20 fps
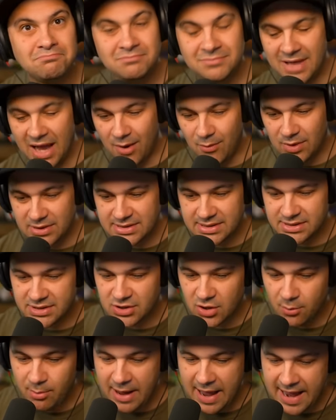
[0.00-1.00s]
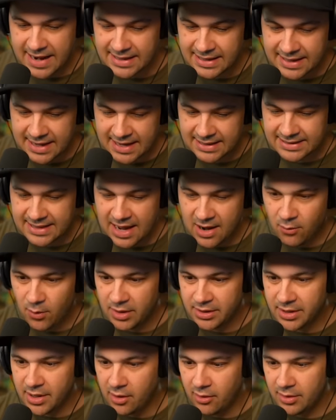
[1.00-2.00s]
that wasn't so bad. I got that
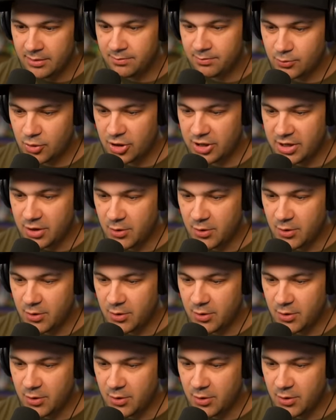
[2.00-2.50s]
one going pretty